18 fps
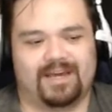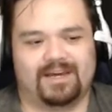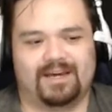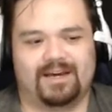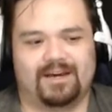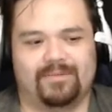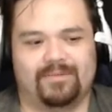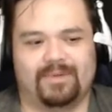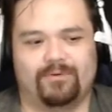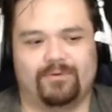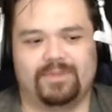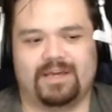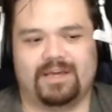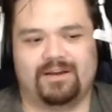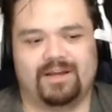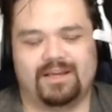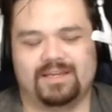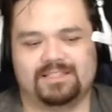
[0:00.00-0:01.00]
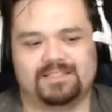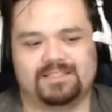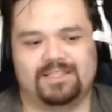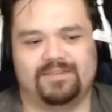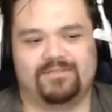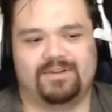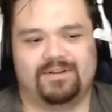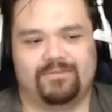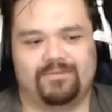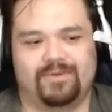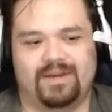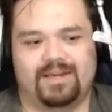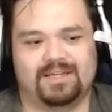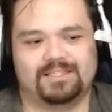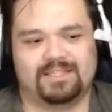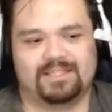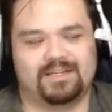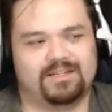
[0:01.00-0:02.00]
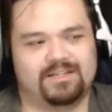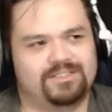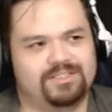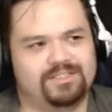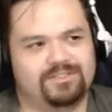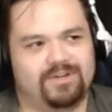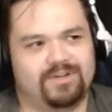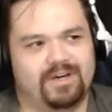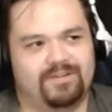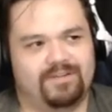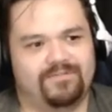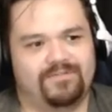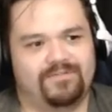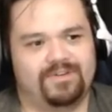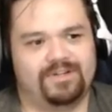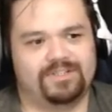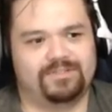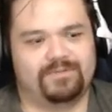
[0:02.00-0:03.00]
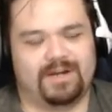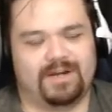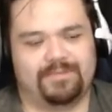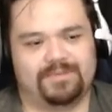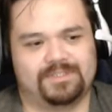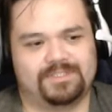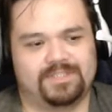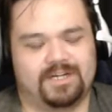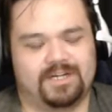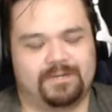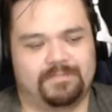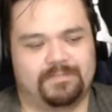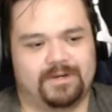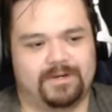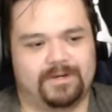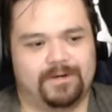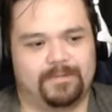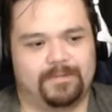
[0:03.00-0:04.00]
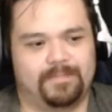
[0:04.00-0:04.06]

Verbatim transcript: um, uh, without I guess giving it away, I guess I could just go ahead and finish wrap this up. Um,